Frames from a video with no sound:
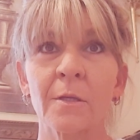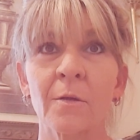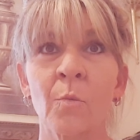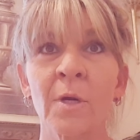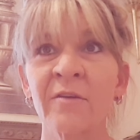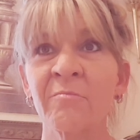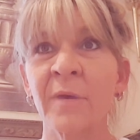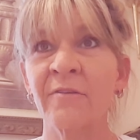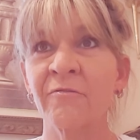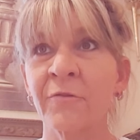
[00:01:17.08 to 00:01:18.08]
one of
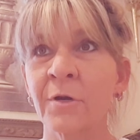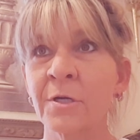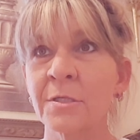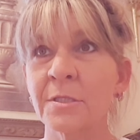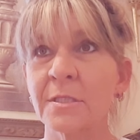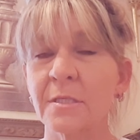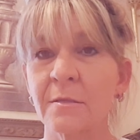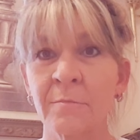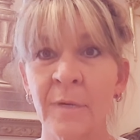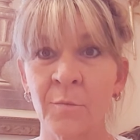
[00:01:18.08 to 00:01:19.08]
my first
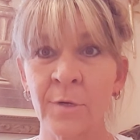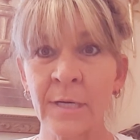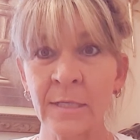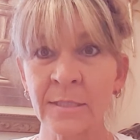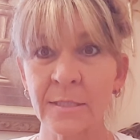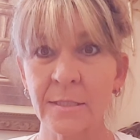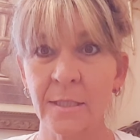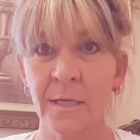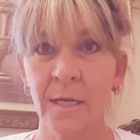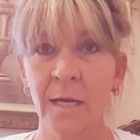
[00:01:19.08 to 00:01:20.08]
memories
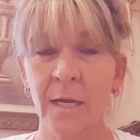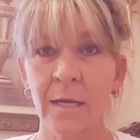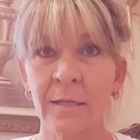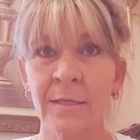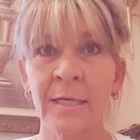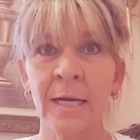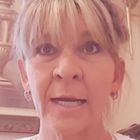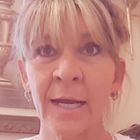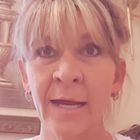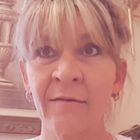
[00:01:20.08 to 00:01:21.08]
that I
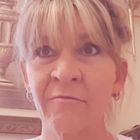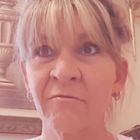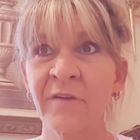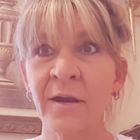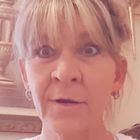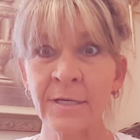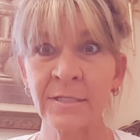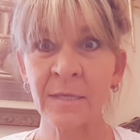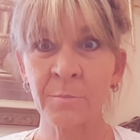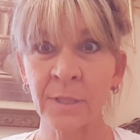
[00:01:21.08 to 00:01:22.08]
have very
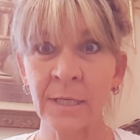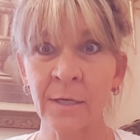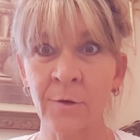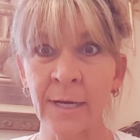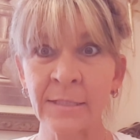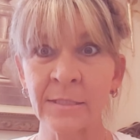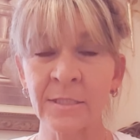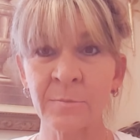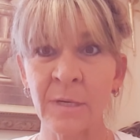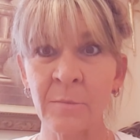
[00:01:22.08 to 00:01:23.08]
deeply ingrained
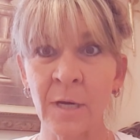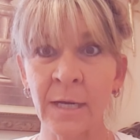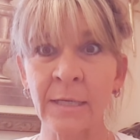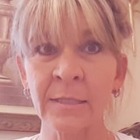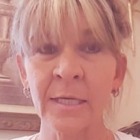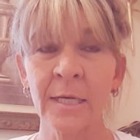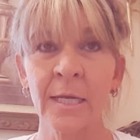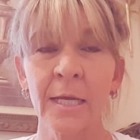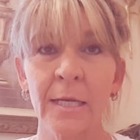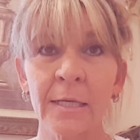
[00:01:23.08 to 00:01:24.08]
into my mind
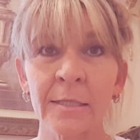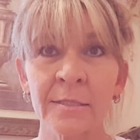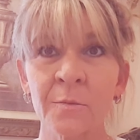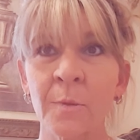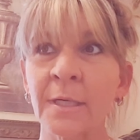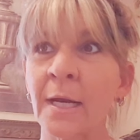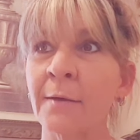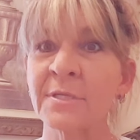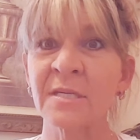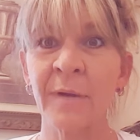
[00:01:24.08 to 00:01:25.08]
is when I
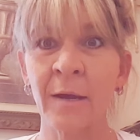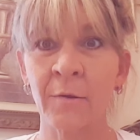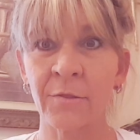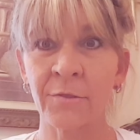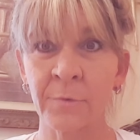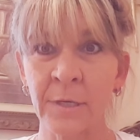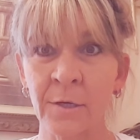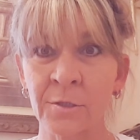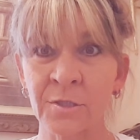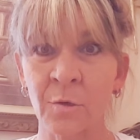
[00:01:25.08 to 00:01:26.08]
was about three
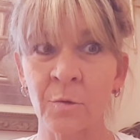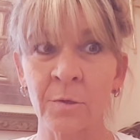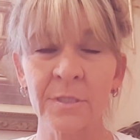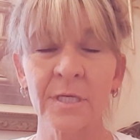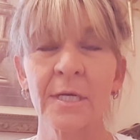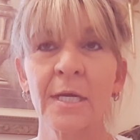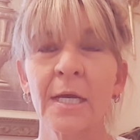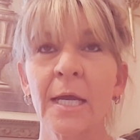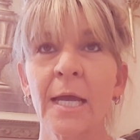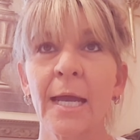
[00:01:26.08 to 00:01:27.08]
years old.
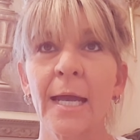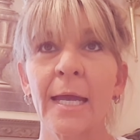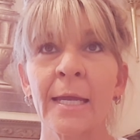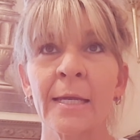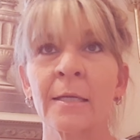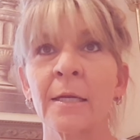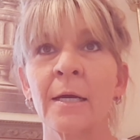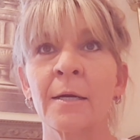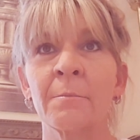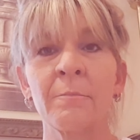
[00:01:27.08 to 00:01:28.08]
And
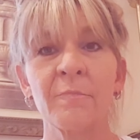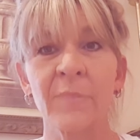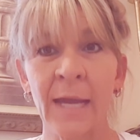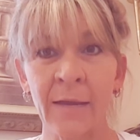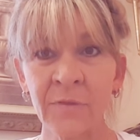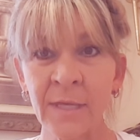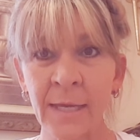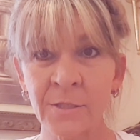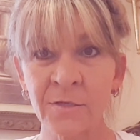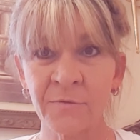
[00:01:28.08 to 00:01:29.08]
um, at the
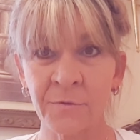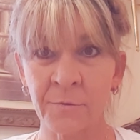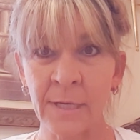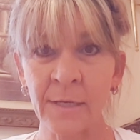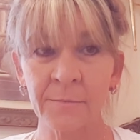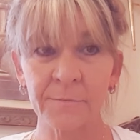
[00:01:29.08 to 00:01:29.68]
age of three,